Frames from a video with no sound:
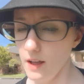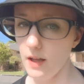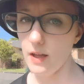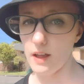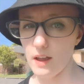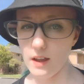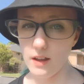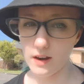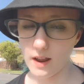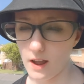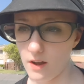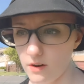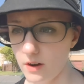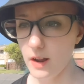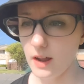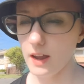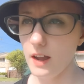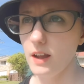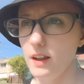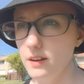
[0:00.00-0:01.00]
and how
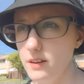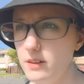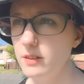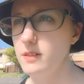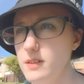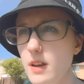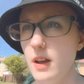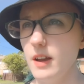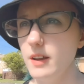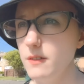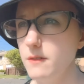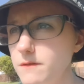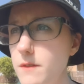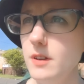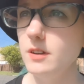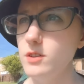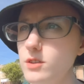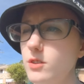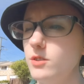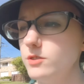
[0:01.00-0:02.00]
to add design
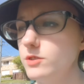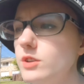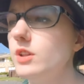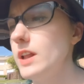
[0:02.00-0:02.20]
features